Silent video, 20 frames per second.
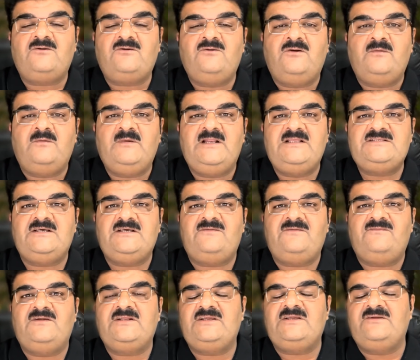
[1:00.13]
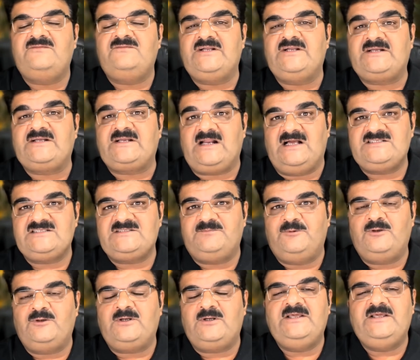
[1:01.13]
balancer, working with the
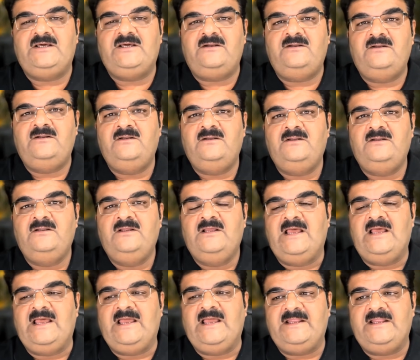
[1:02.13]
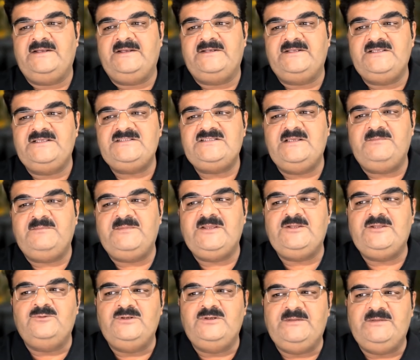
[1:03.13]
transport layer and TCP
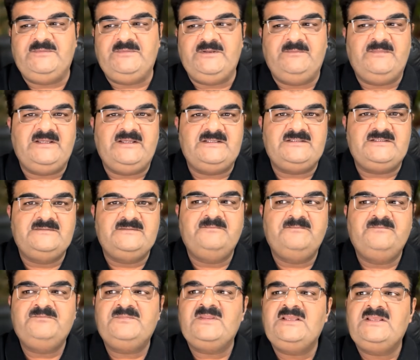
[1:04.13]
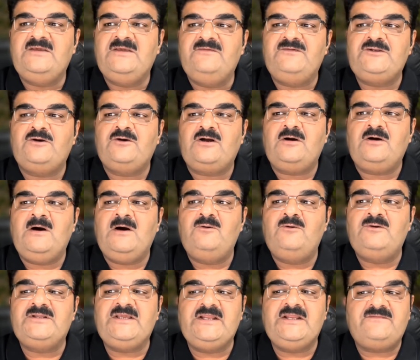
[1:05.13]
UDP base. If we talk about
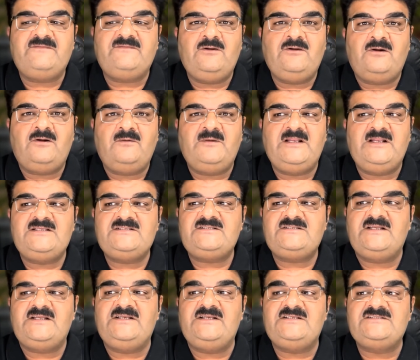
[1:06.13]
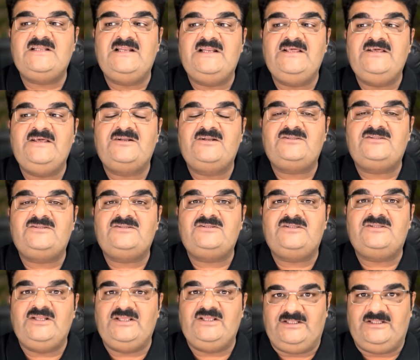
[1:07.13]
gateway load balancer, it is a layer
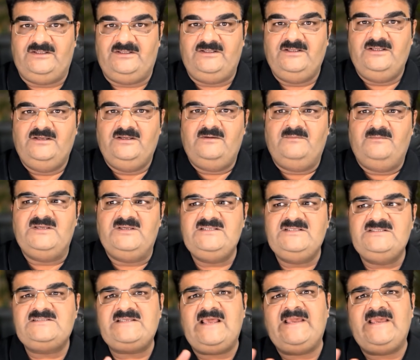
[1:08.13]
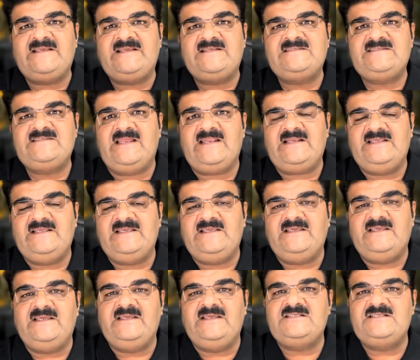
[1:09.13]
3, means exactly
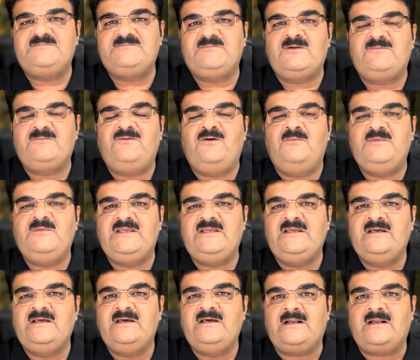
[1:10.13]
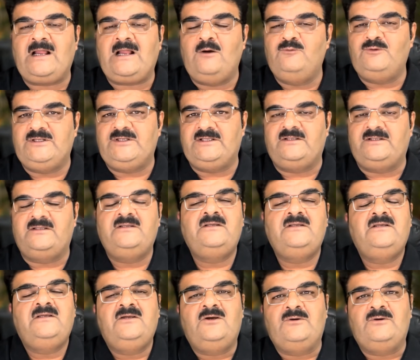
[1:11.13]
it is performing routing.
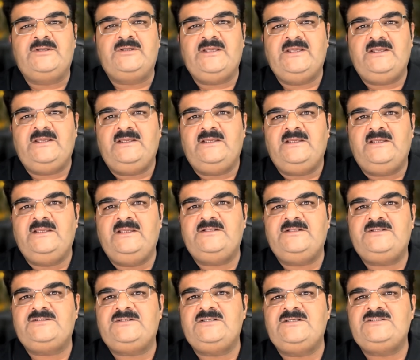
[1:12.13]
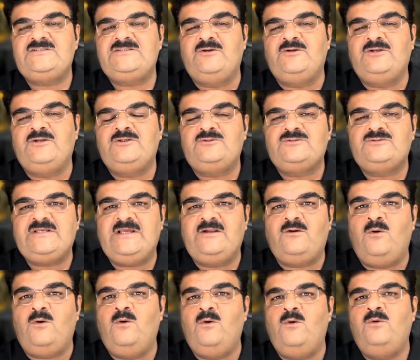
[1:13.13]
Okay, it is going to send
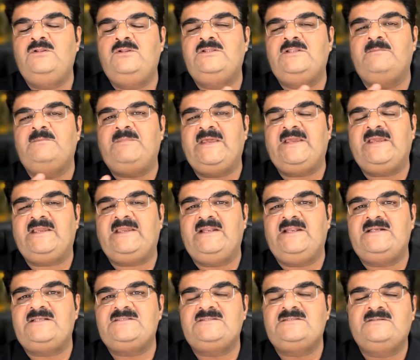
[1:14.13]
all the packets